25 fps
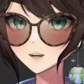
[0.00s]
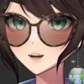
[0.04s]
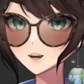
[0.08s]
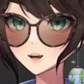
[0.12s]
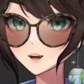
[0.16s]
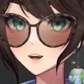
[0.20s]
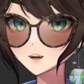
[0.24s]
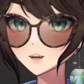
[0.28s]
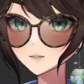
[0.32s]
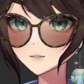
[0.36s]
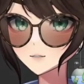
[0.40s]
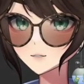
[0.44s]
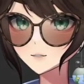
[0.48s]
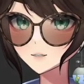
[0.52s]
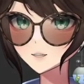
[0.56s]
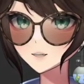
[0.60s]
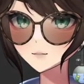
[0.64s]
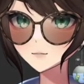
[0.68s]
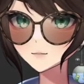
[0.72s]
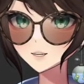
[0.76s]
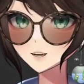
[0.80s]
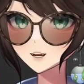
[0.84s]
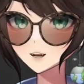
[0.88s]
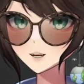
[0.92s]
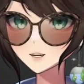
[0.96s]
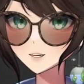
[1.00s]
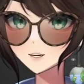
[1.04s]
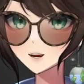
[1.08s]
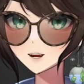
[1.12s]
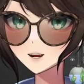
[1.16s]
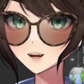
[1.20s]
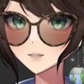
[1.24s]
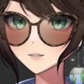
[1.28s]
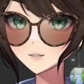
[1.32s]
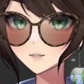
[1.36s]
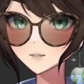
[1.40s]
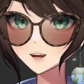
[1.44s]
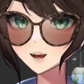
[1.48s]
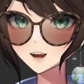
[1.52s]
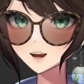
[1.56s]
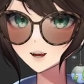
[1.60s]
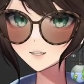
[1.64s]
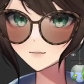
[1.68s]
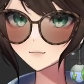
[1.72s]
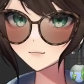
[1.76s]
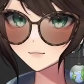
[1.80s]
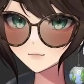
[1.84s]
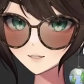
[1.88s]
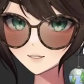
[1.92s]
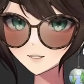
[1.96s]
Especially if I go like back and
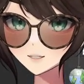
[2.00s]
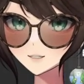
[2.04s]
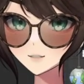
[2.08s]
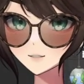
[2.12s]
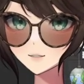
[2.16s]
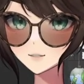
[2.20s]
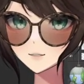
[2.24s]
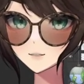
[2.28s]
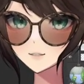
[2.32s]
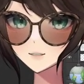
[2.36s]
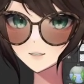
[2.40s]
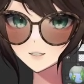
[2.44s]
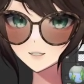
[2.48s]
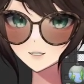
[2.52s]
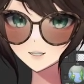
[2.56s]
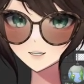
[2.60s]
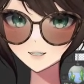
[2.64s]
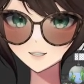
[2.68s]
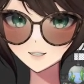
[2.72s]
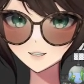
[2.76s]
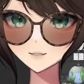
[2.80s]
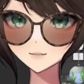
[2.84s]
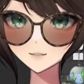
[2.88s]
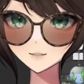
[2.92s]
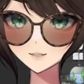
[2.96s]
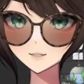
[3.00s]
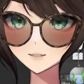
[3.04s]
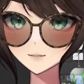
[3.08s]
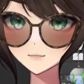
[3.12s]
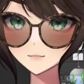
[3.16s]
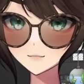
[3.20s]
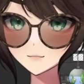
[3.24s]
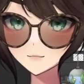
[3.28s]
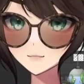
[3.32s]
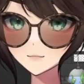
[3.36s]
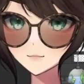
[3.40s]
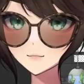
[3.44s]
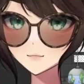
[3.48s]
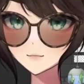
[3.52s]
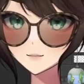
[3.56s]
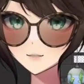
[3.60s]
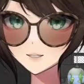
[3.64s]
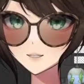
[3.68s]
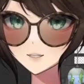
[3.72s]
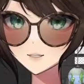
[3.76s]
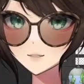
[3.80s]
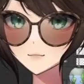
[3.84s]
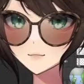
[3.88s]
forth in a lot of circles and stuff.